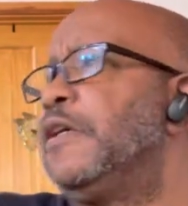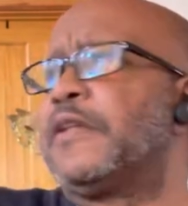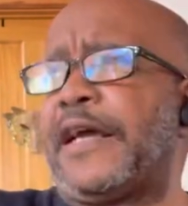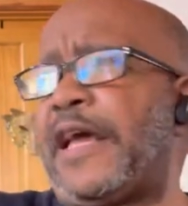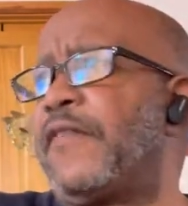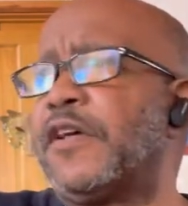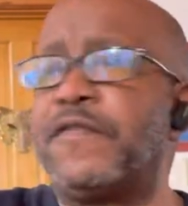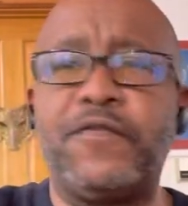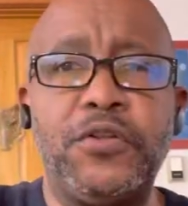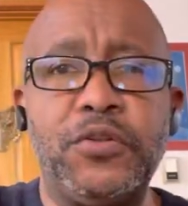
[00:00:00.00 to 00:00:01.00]
Like having a
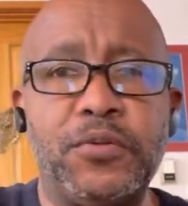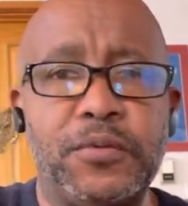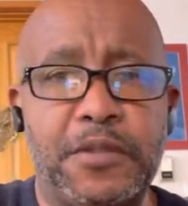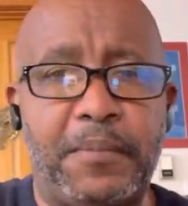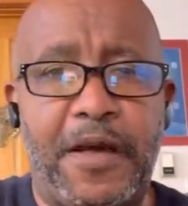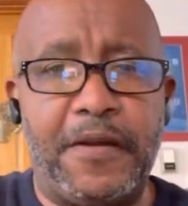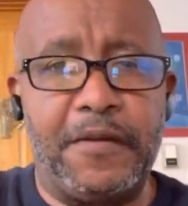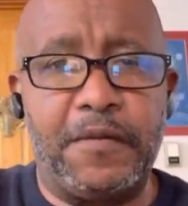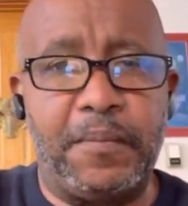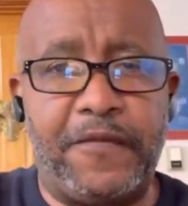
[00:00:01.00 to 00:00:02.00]
flue in my
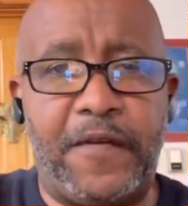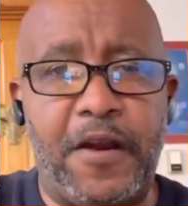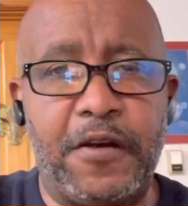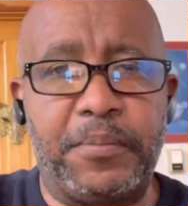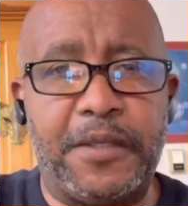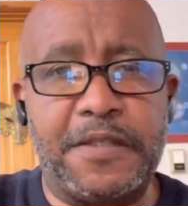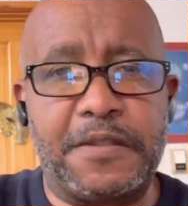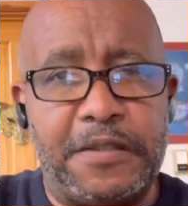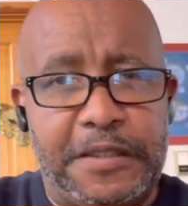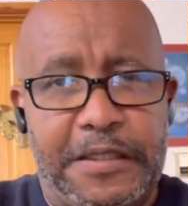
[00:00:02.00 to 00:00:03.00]

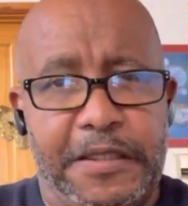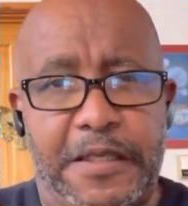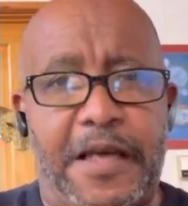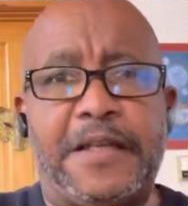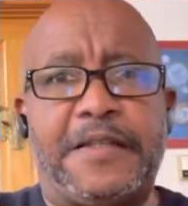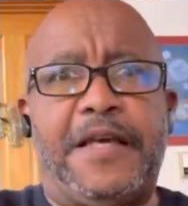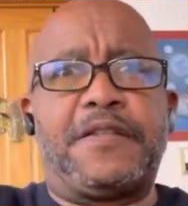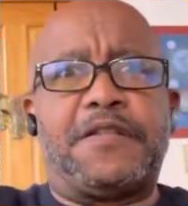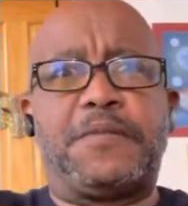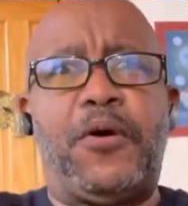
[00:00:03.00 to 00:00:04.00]
fireplace, it kind of takes
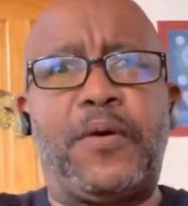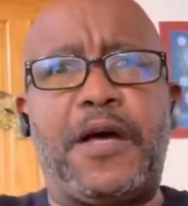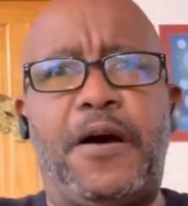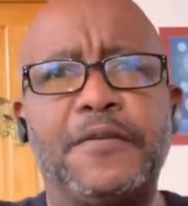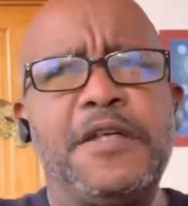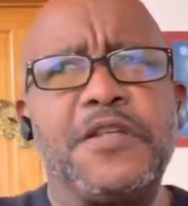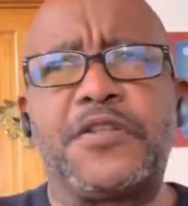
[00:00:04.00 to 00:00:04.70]
the smoke out.